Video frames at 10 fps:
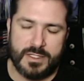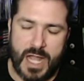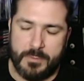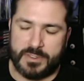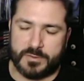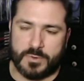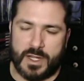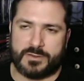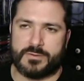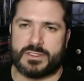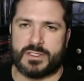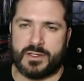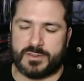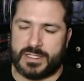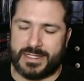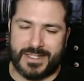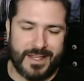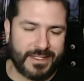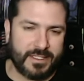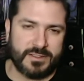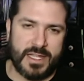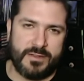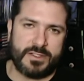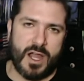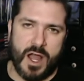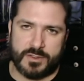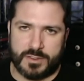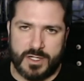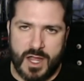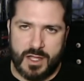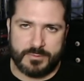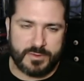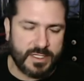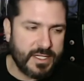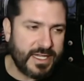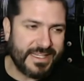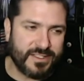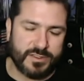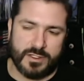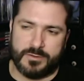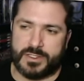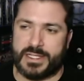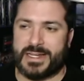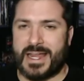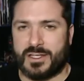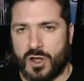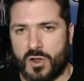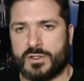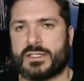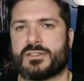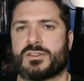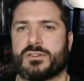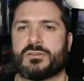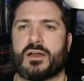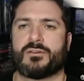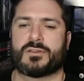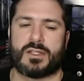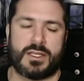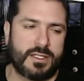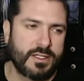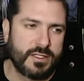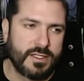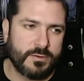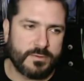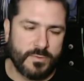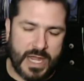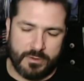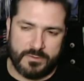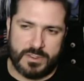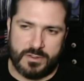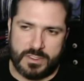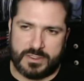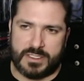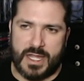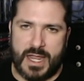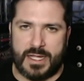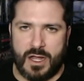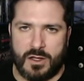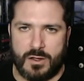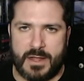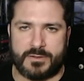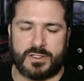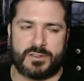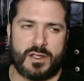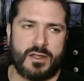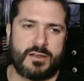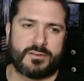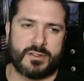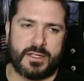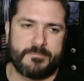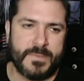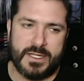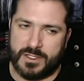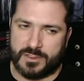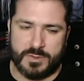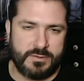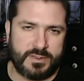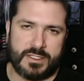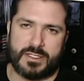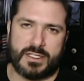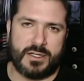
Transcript: I'd be surprised if it doesn't. It got like 11 Oscar noms. It deserves it. And I called it too. I was like, when I reviewed it the night I got home after I saw it, I was like, this movie's going to get an